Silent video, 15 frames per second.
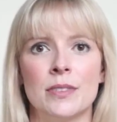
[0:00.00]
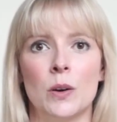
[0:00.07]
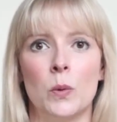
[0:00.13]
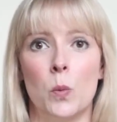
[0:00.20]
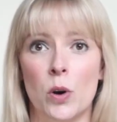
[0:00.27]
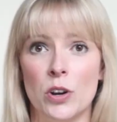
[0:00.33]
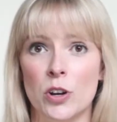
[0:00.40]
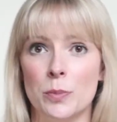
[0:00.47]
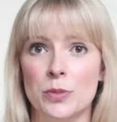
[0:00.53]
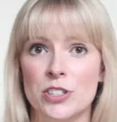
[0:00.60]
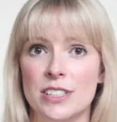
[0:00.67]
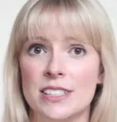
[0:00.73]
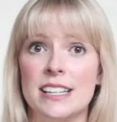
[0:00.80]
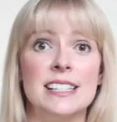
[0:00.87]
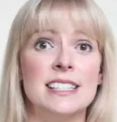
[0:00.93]
One
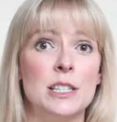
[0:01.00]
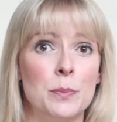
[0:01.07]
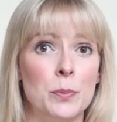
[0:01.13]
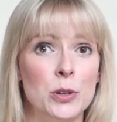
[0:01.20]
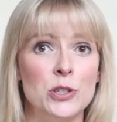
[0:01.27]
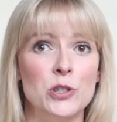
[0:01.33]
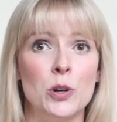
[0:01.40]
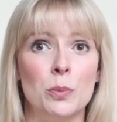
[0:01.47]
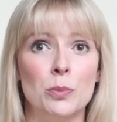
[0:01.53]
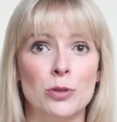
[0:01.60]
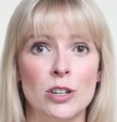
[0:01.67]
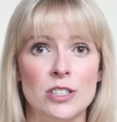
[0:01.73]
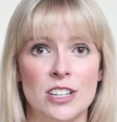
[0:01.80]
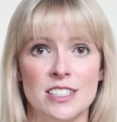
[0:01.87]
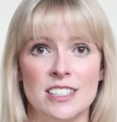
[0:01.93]
option is to put your
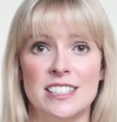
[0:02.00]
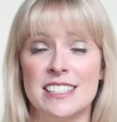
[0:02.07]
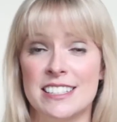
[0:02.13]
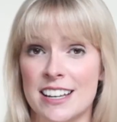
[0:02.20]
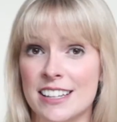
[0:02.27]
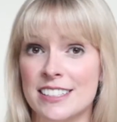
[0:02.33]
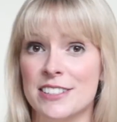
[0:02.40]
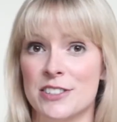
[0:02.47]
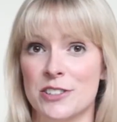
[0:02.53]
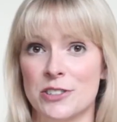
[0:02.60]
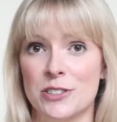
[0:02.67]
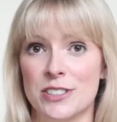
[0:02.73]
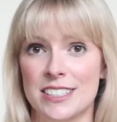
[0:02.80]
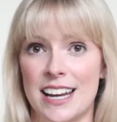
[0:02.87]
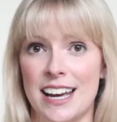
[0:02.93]
product designers on
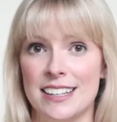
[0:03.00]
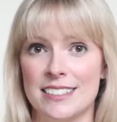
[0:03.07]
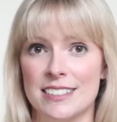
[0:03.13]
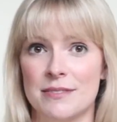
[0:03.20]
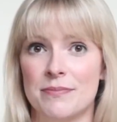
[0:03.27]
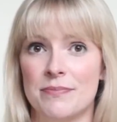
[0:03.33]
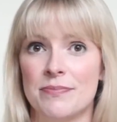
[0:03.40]
your stand.